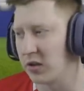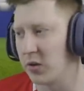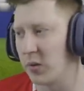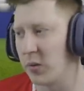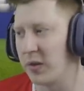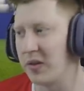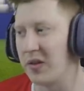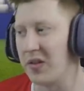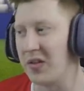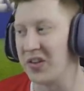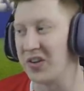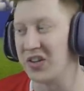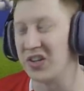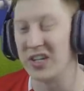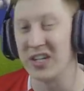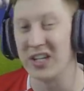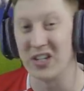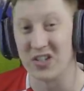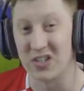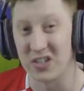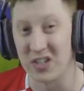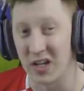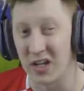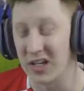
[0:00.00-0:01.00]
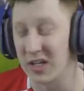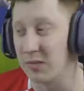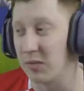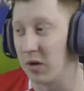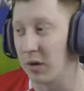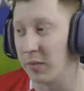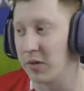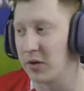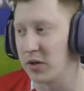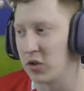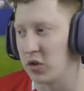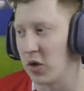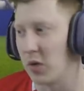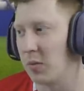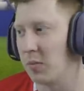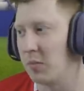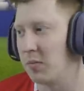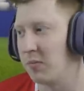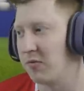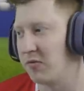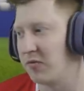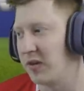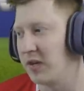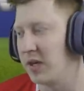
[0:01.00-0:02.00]
I don't know whether the G is silent. It might be
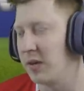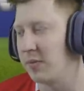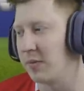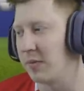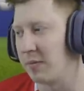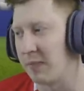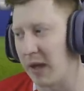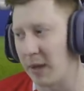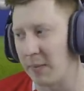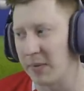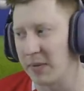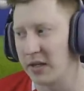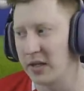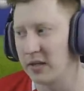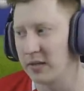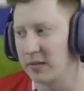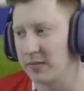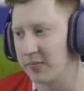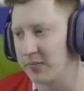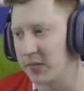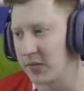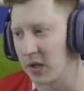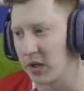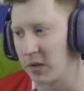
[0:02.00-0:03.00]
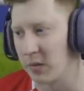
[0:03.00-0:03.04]
Jean-Philippe Gbamin.